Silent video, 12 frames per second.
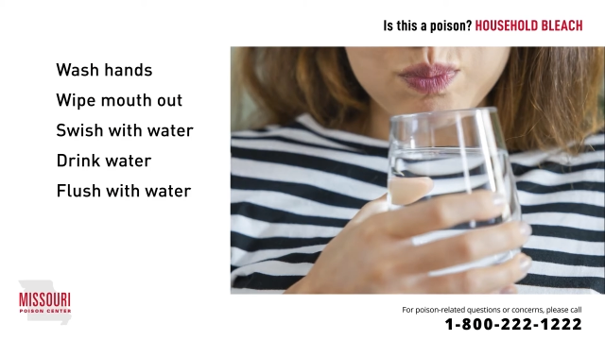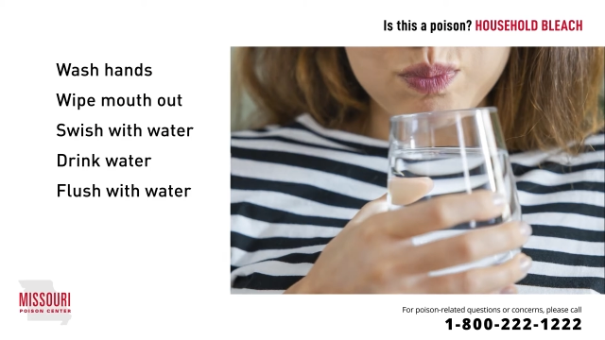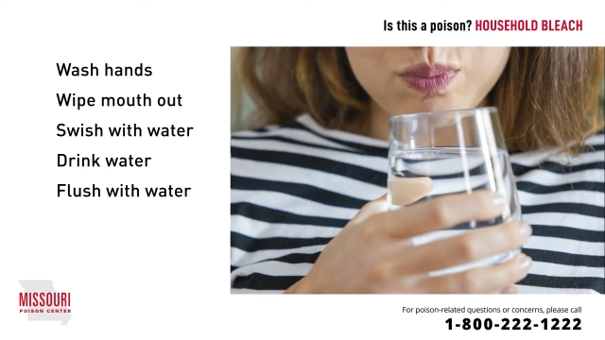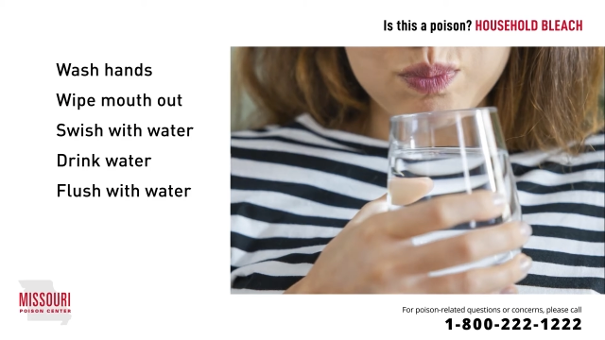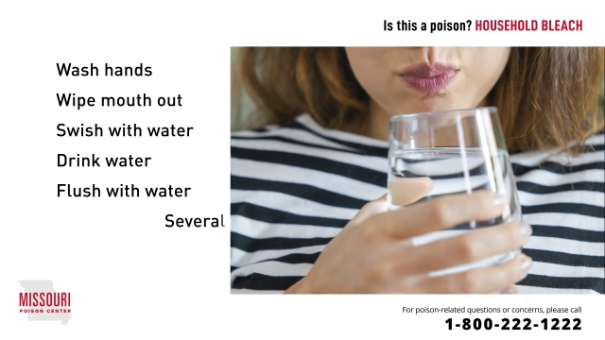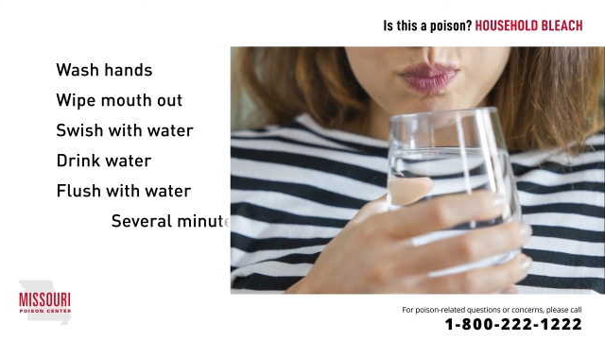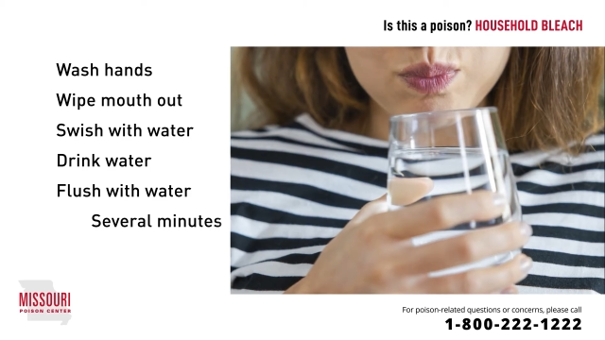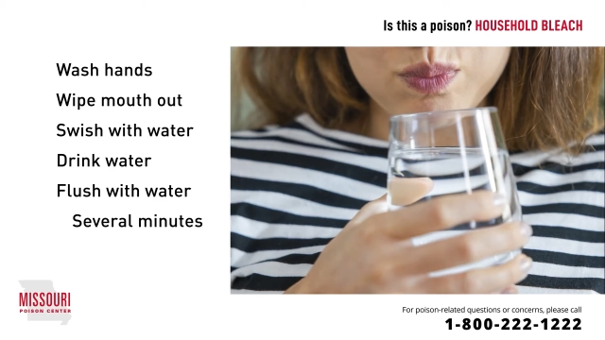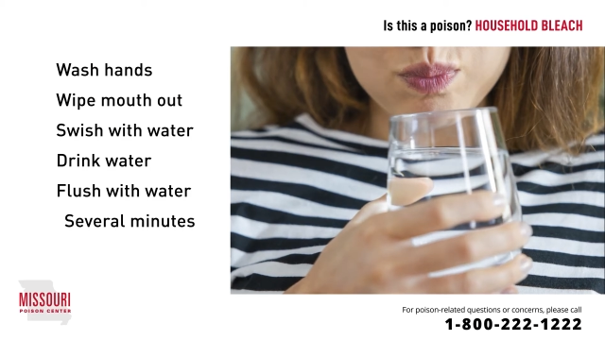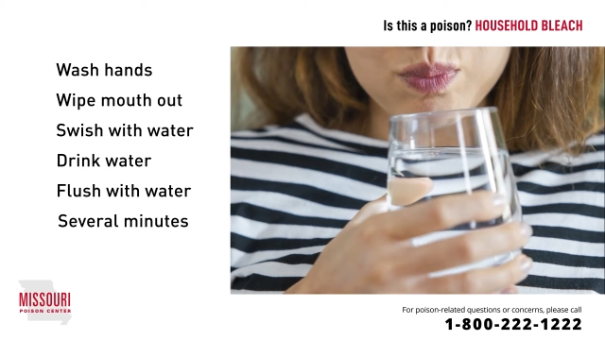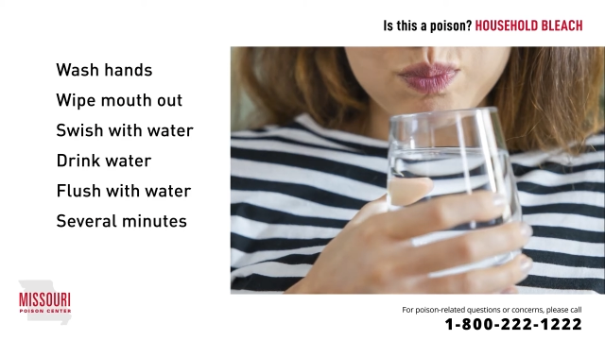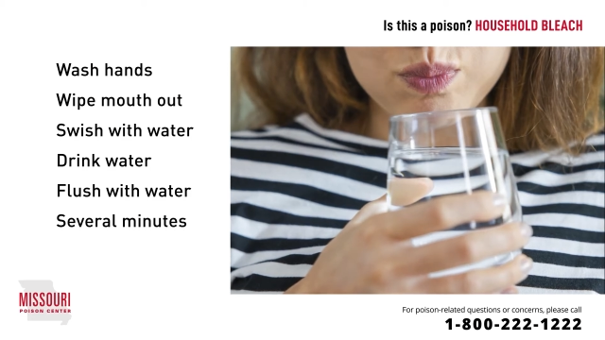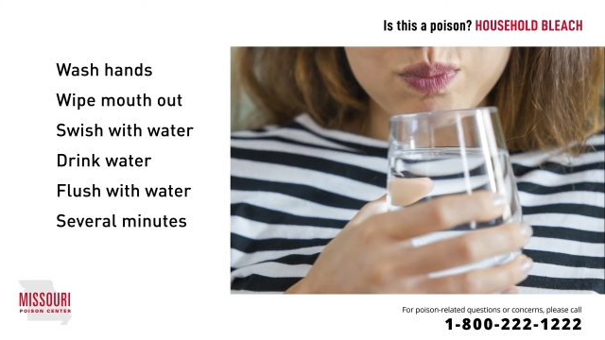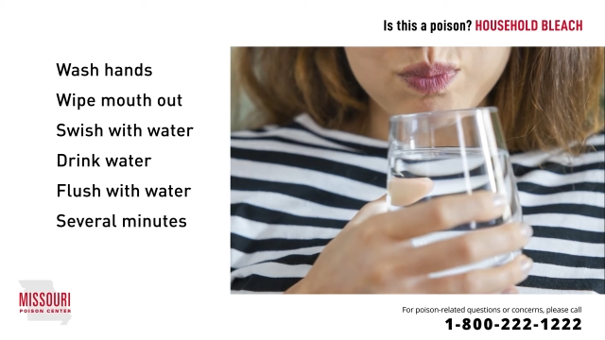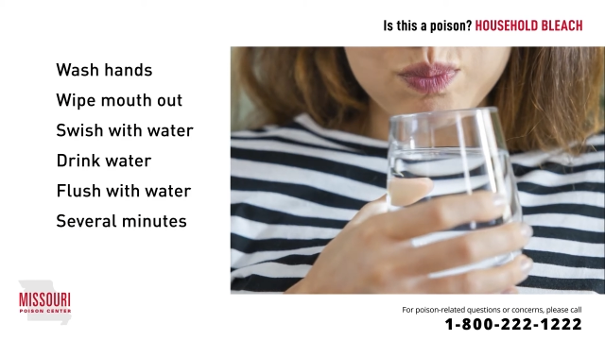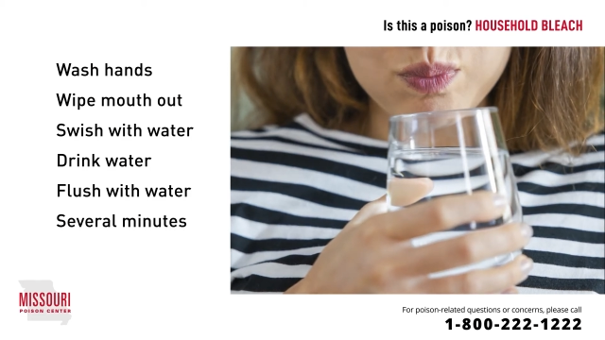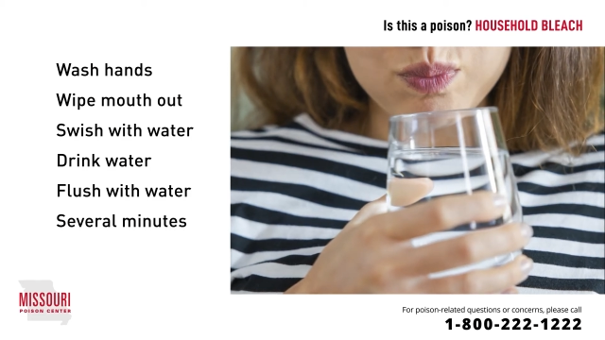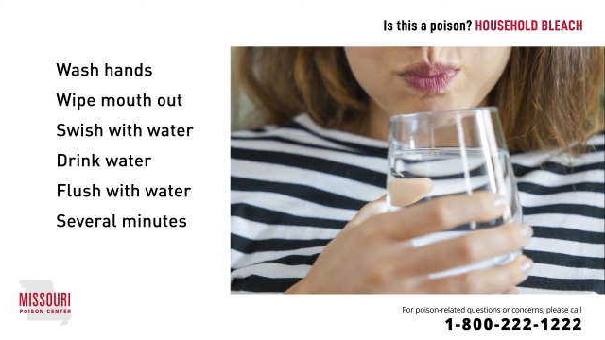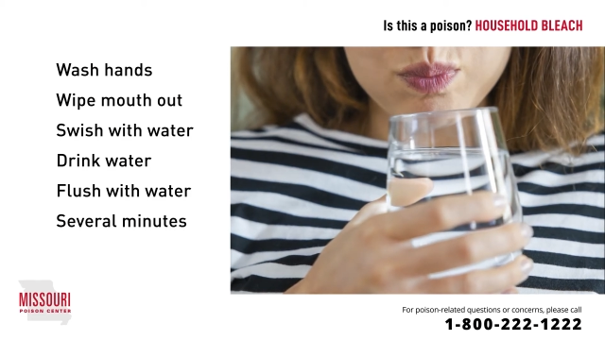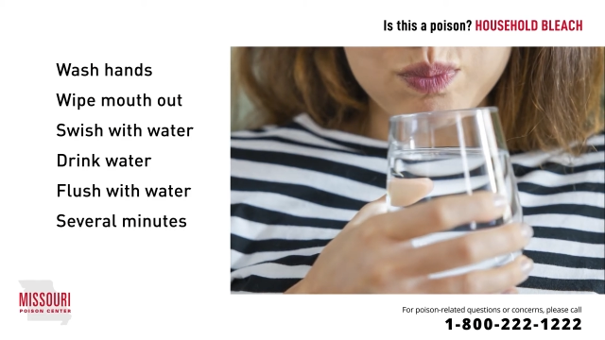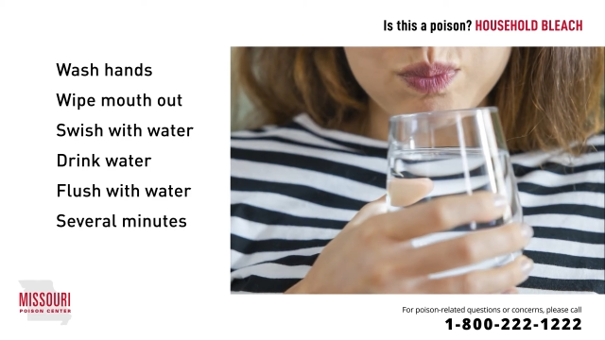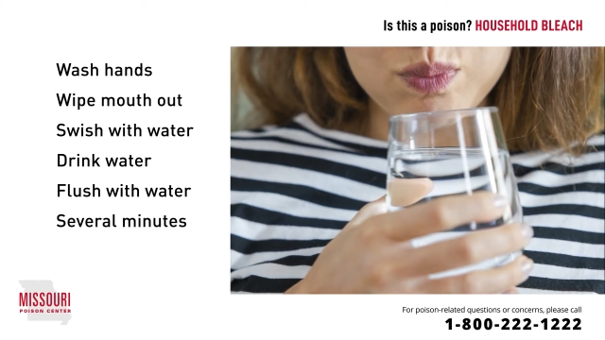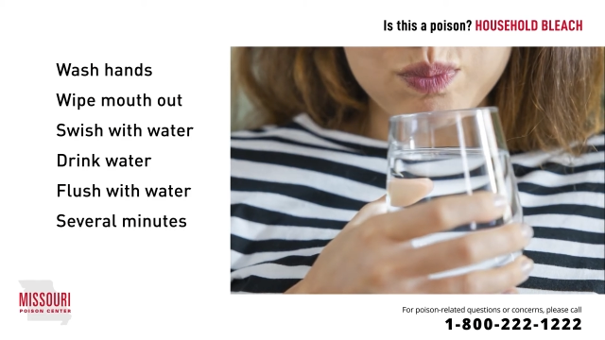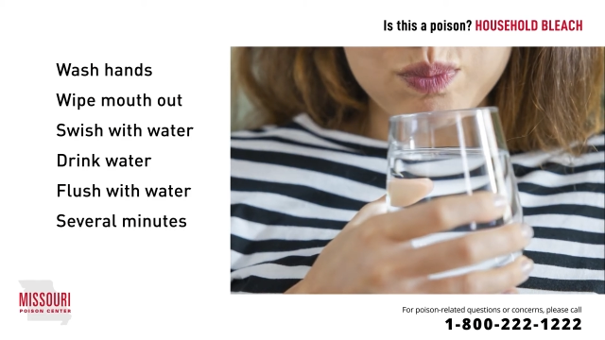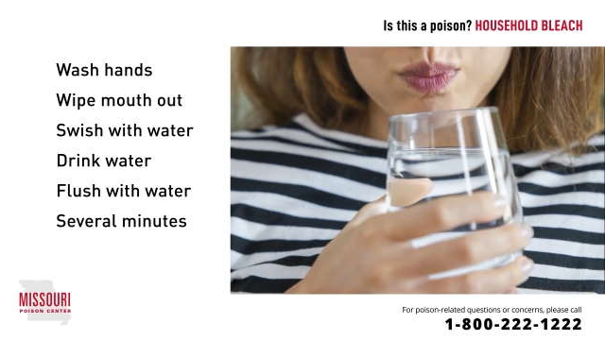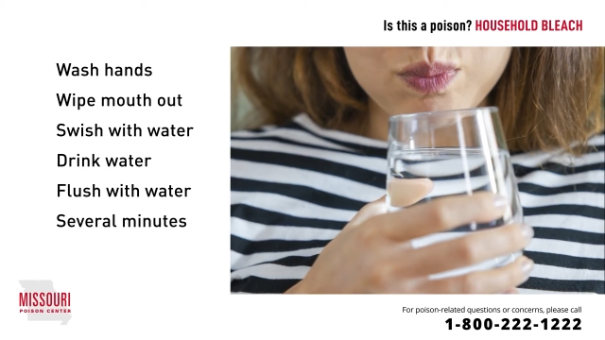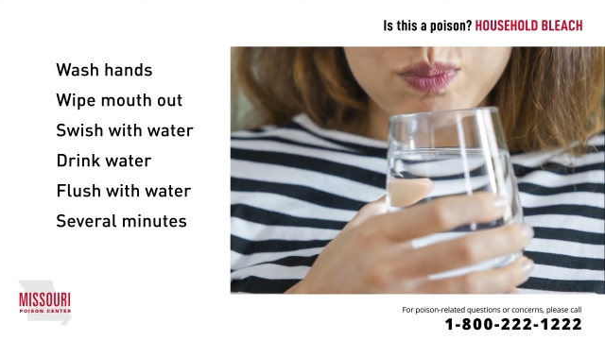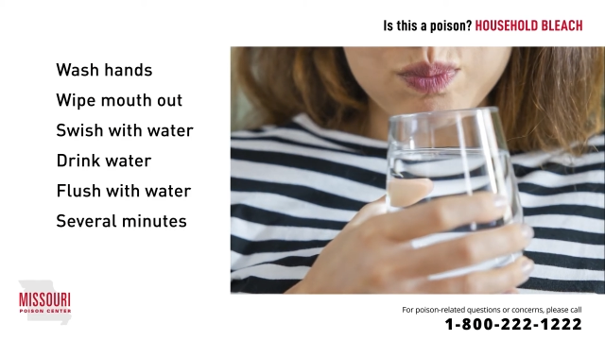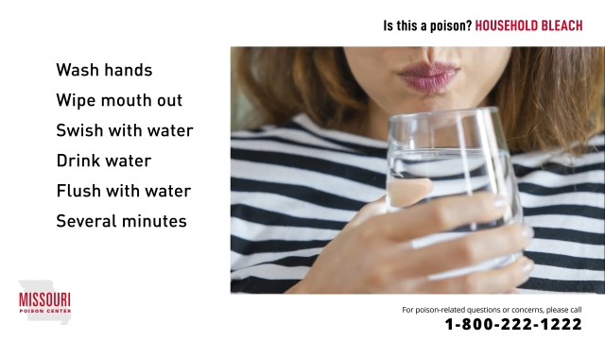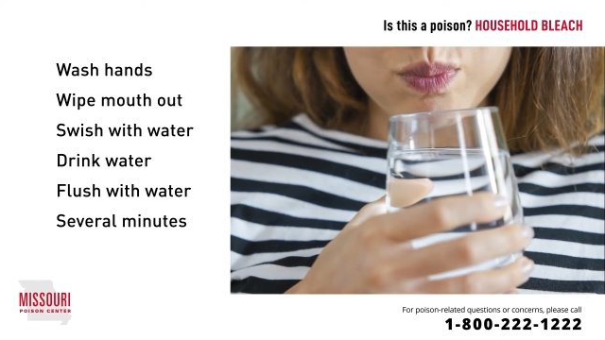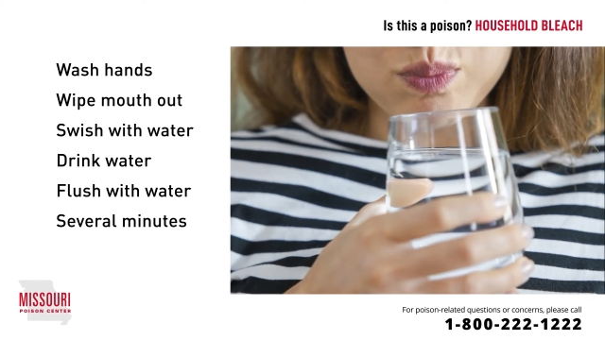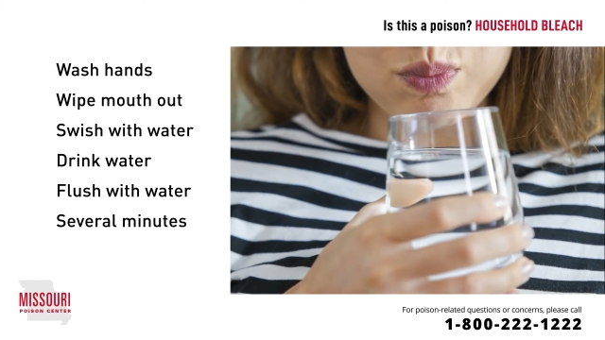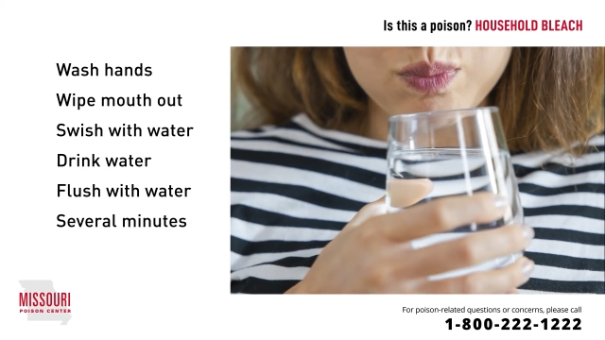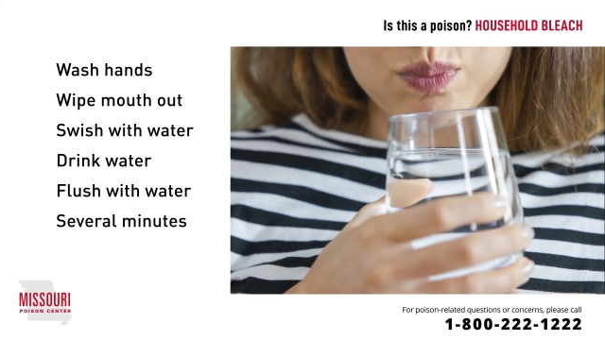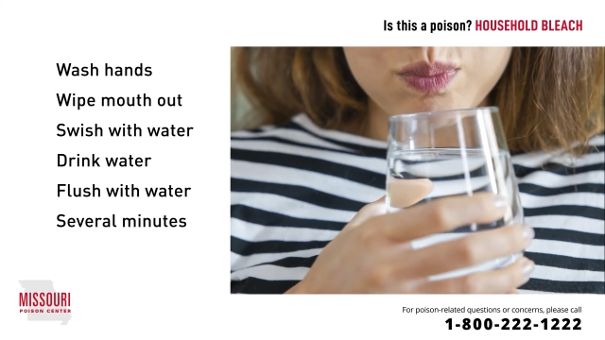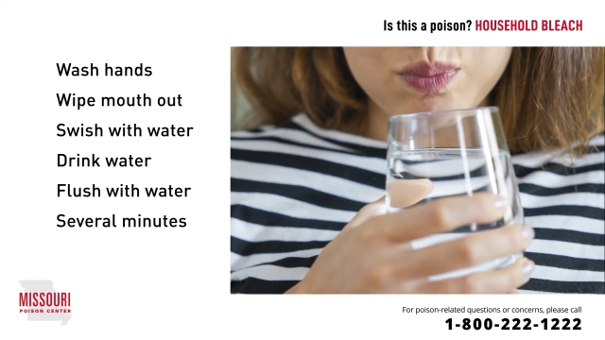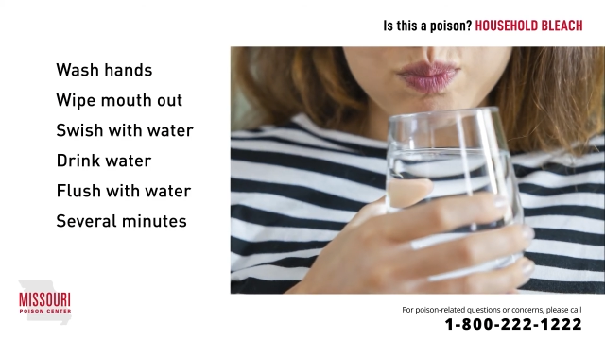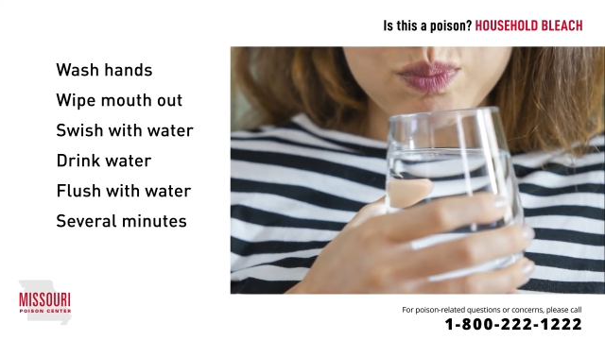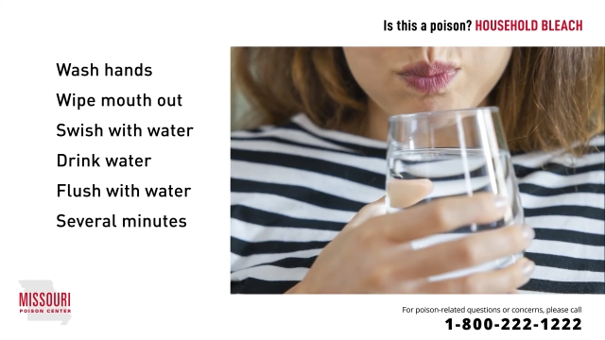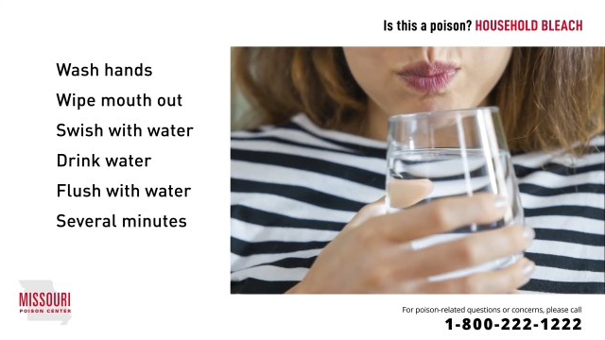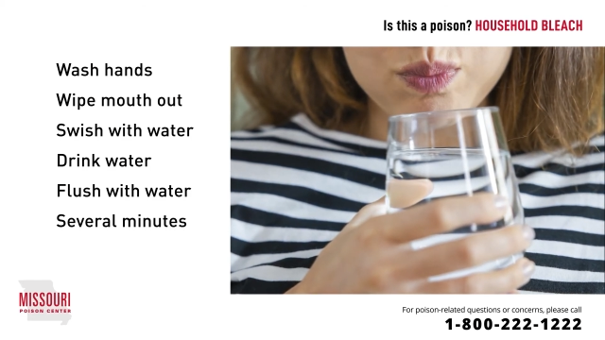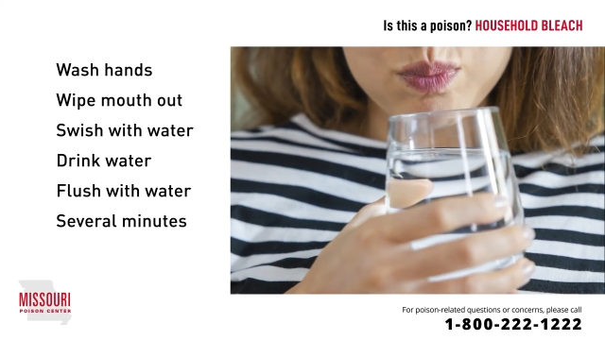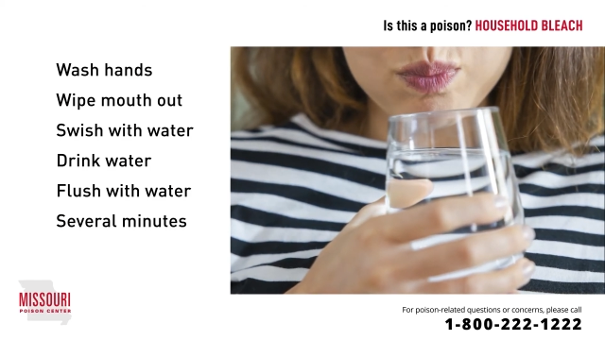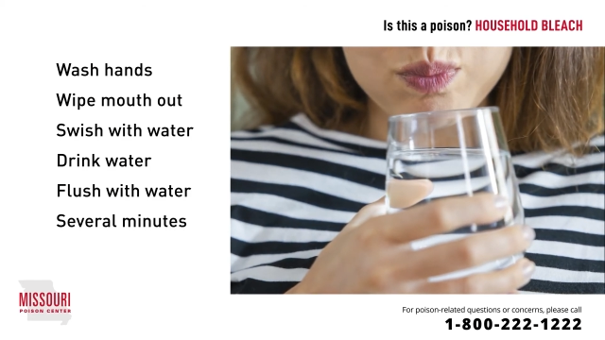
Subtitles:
Nobody's mouth can be seen.